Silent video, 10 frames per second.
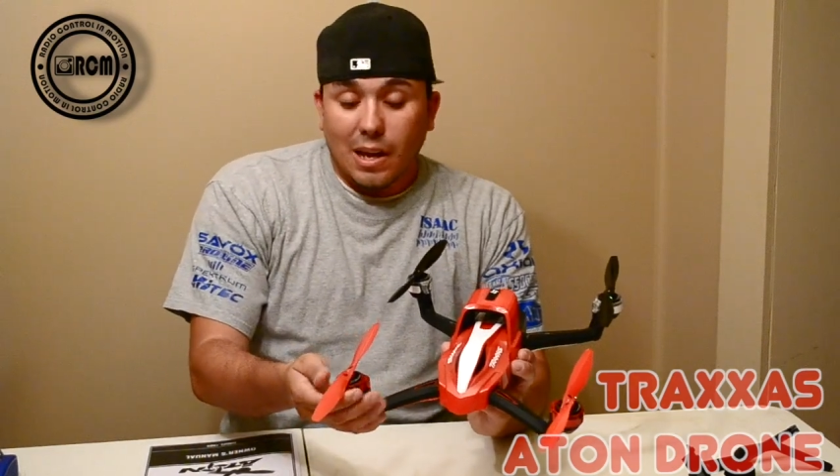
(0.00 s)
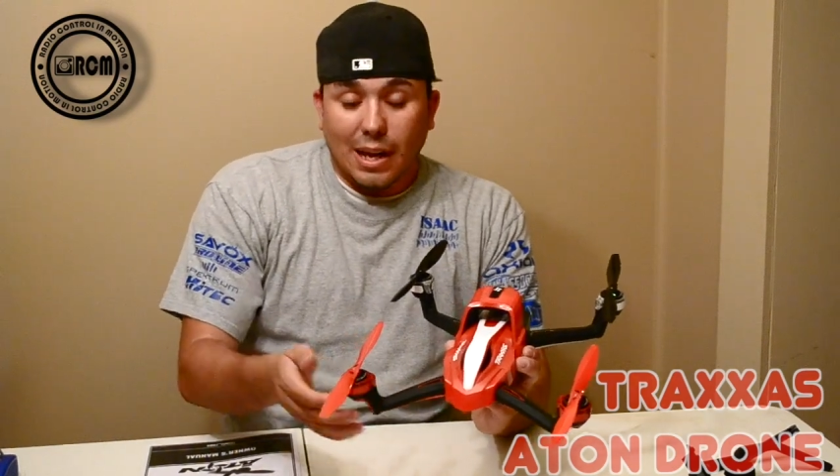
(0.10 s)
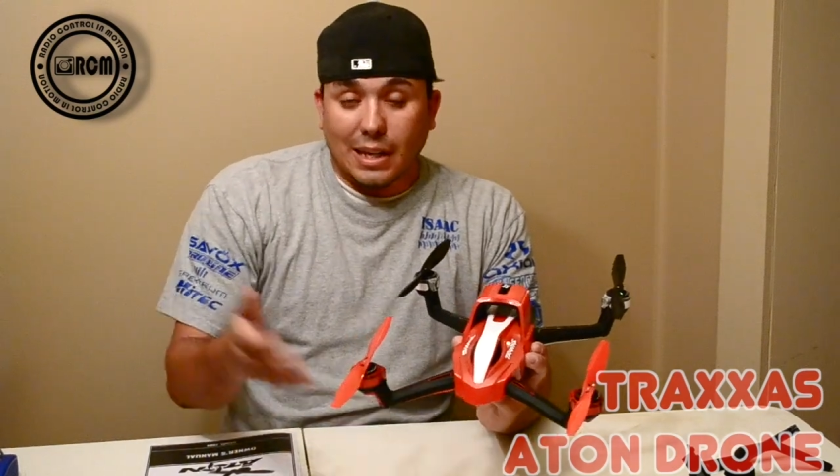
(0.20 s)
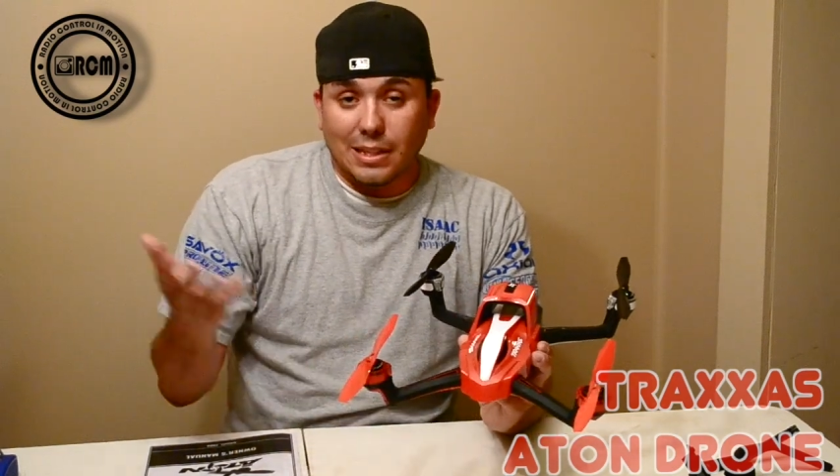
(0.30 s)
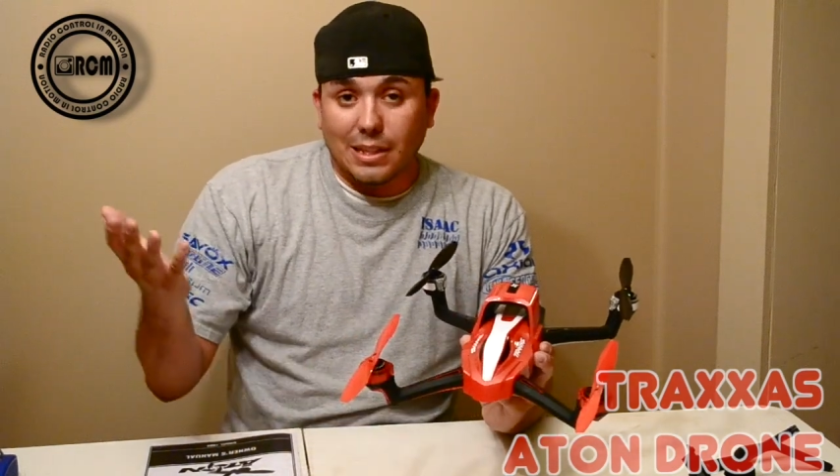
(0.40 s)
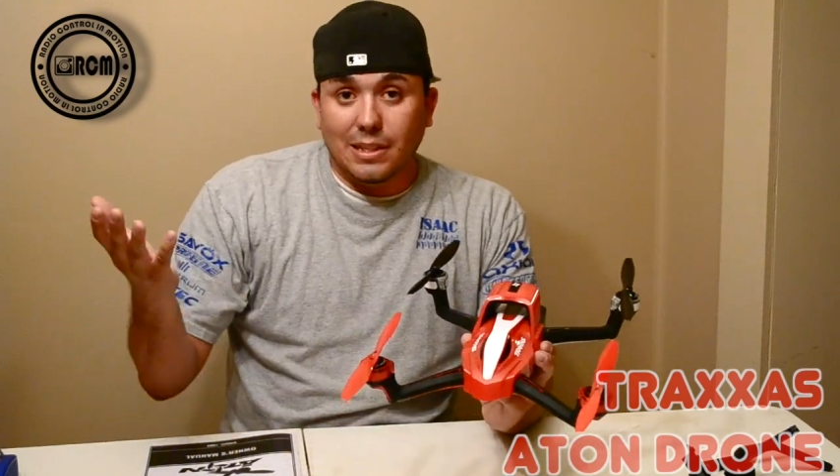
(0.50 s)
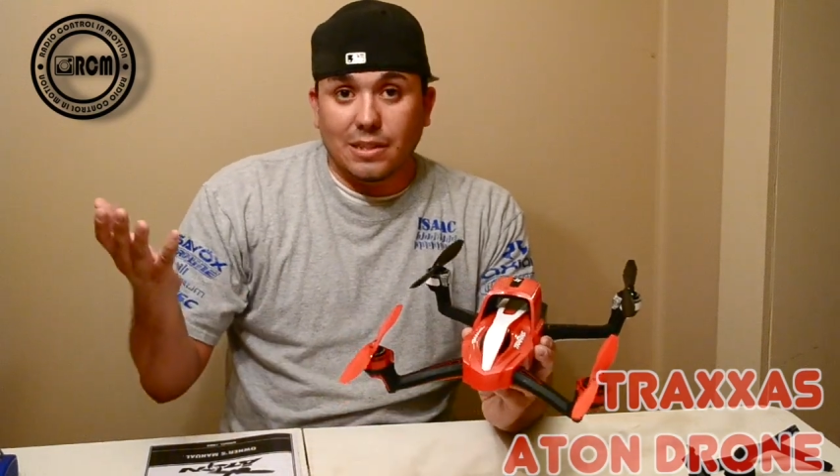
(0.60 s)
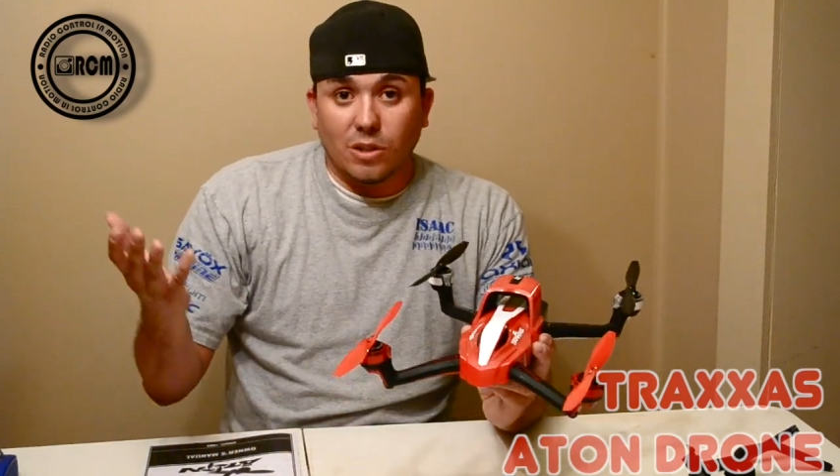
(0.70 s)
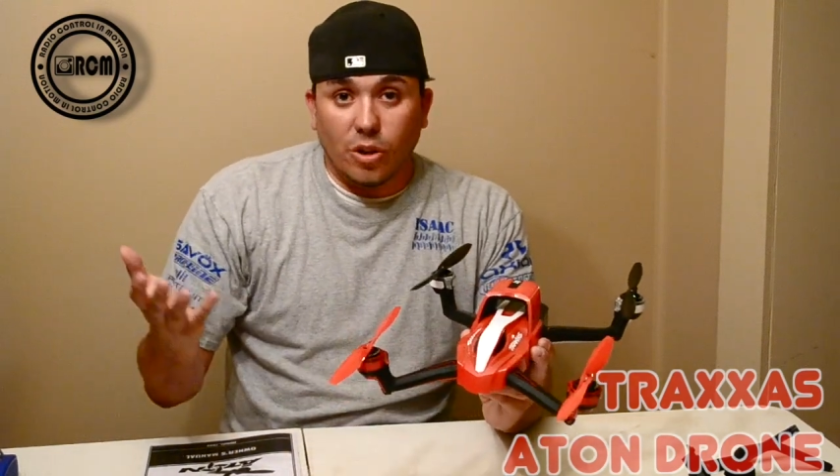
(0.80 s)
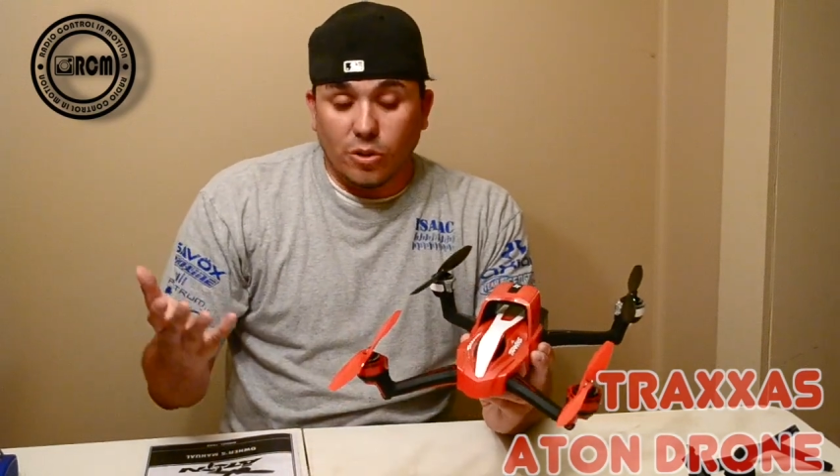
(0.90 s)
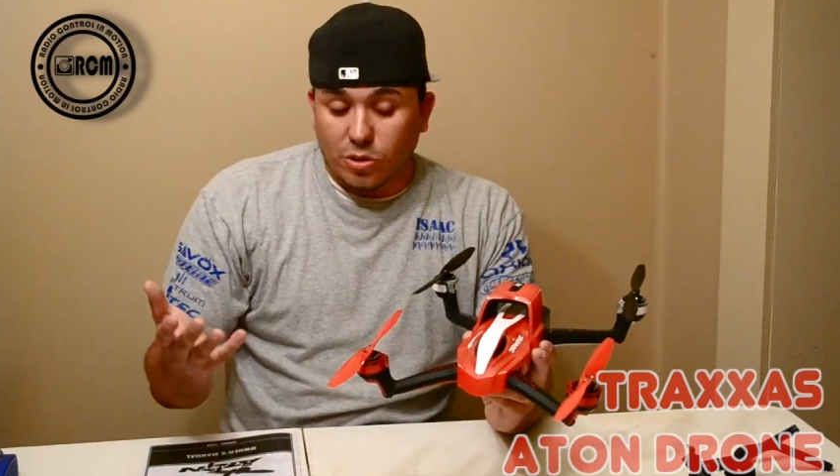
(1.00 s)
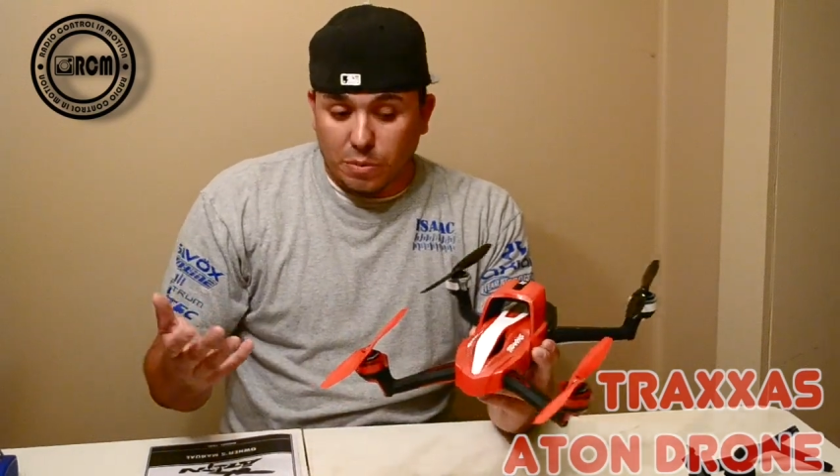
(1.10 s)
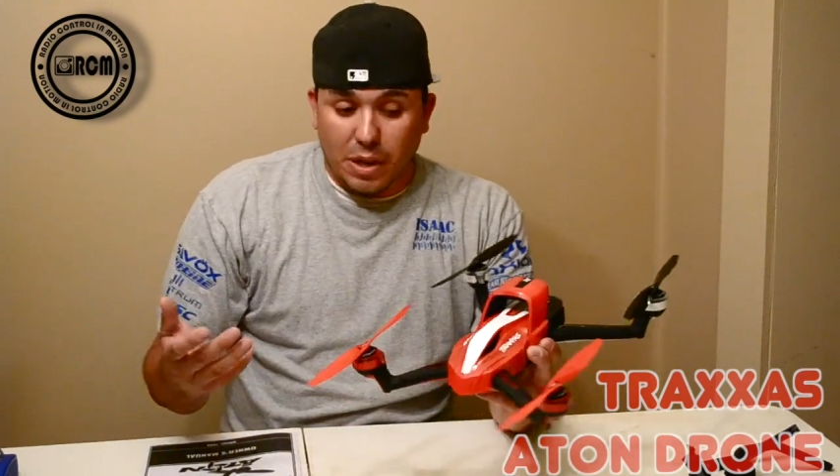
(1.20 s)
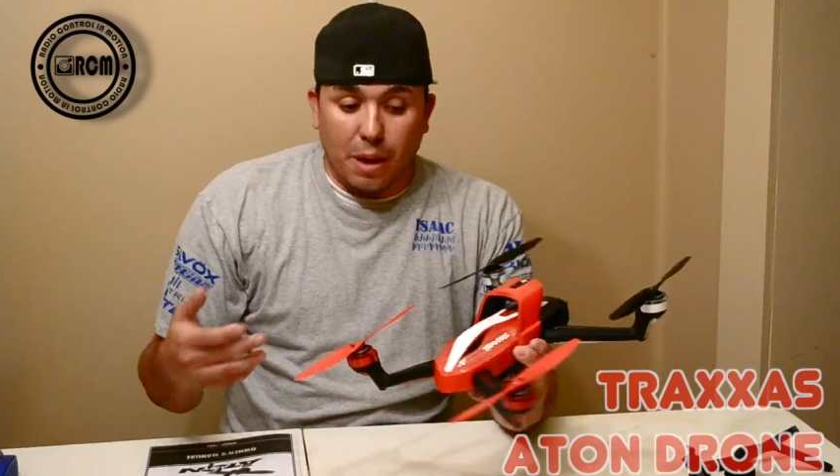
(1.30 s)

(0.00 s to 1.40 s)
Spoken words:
like I said, this is all new to me.